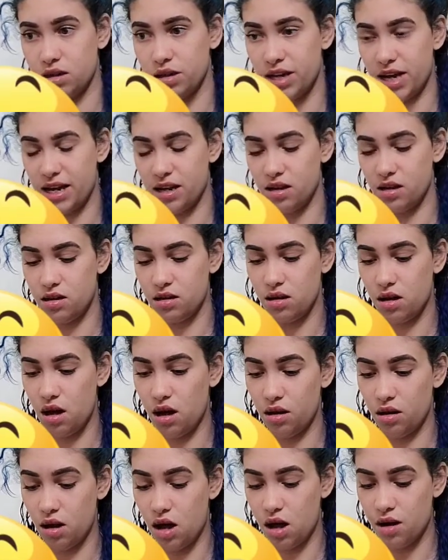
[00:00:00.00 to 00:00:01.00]
get
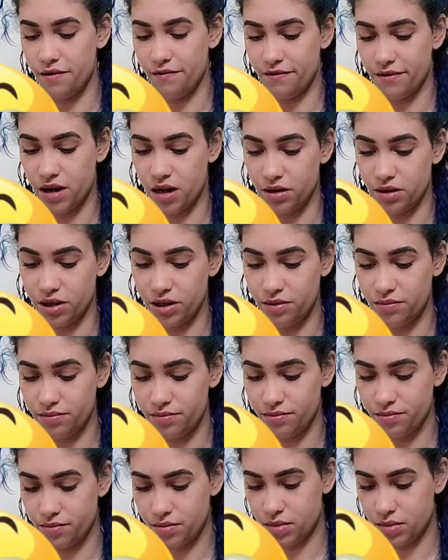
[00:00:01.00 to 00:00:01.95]
a lot of volume.